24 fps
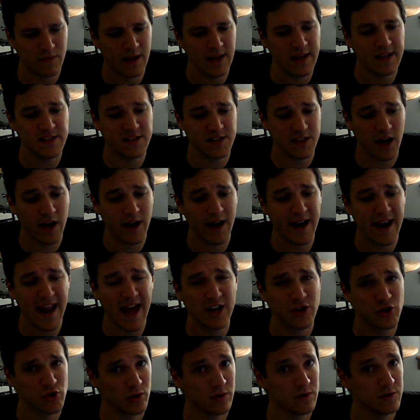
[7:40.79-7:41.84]
It's got a
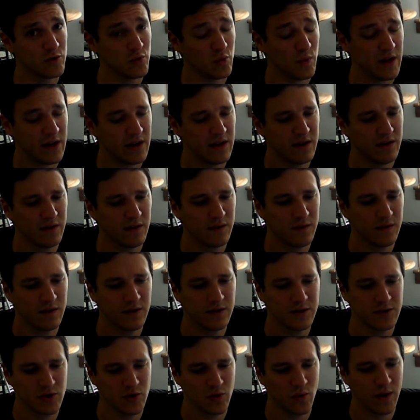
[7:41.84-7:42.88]
natural
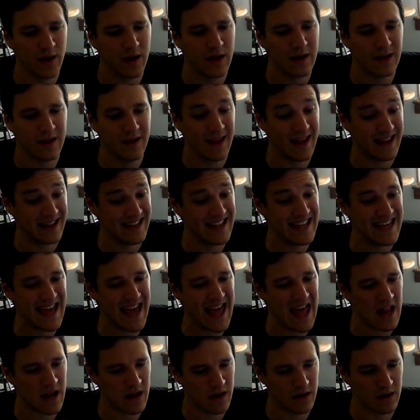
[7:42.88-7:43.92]
sweetness to it at the
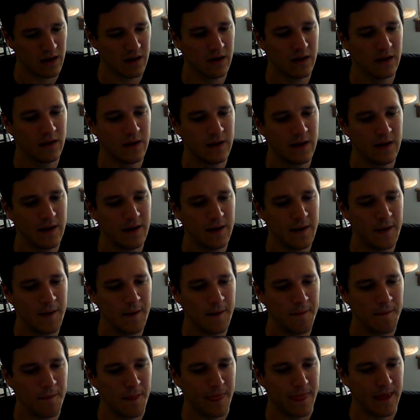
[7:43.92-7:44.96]
end
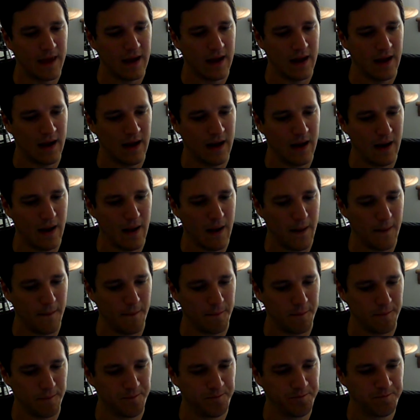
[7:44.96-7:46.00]

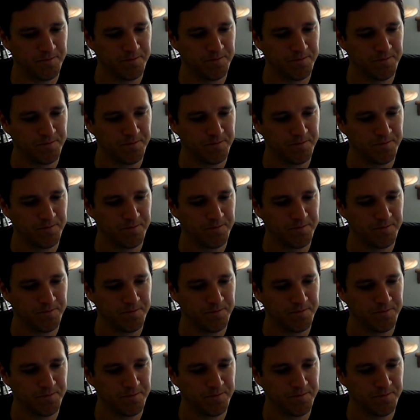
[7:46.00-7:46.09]
that